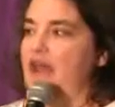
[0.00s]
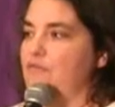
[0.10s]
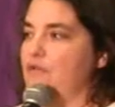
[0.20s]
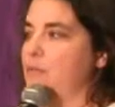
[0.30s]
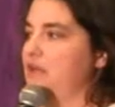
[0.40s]

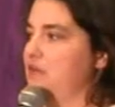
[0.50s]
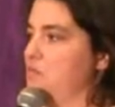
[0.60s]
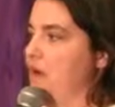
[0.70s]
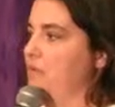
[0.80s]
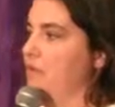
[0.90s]
everybody in
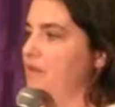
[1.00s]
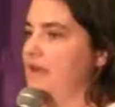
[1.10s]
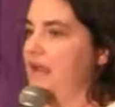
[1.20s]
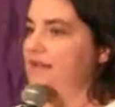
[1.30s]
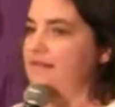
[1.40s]
my
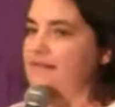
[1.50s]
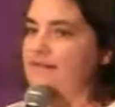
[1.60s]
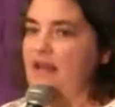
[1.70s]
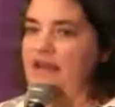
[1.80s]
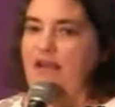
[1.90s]
Rolodex and
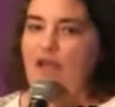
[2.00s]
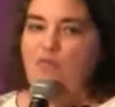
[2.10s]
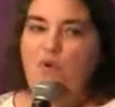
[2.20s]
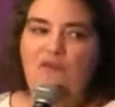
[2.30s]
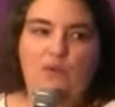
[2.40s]
sending
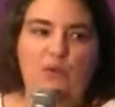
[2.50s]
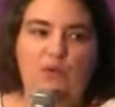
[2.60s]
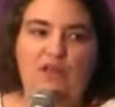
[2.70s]
out multiple